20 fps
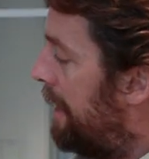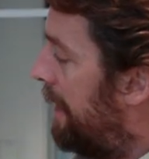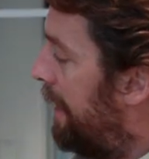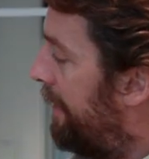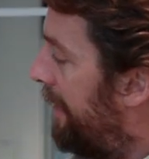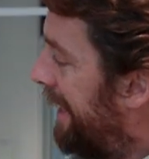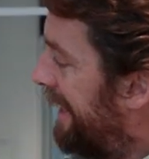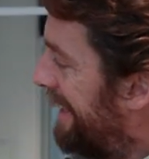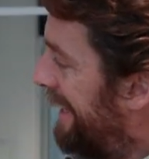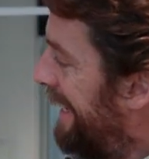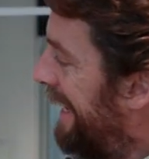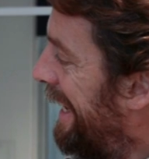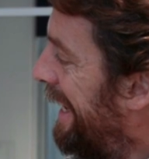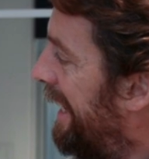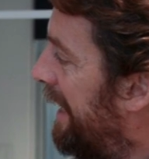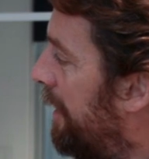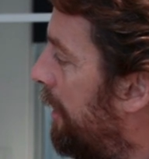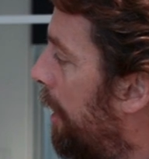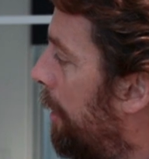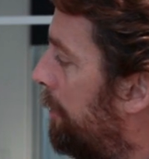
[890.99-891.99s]
and that's
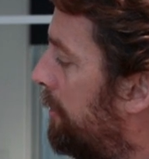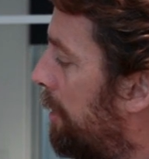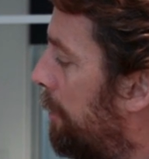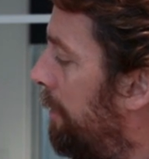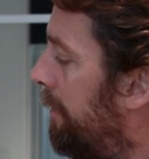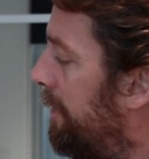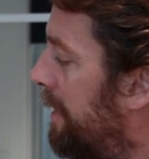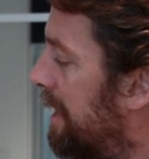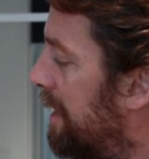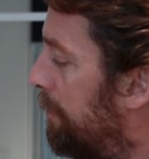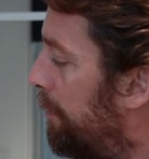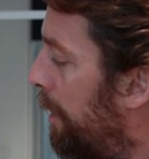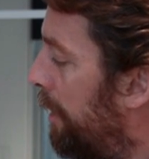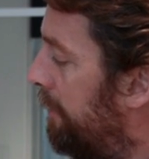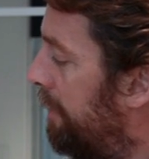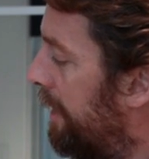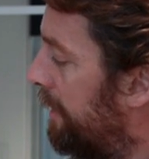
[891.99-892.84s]
linking up some of these blood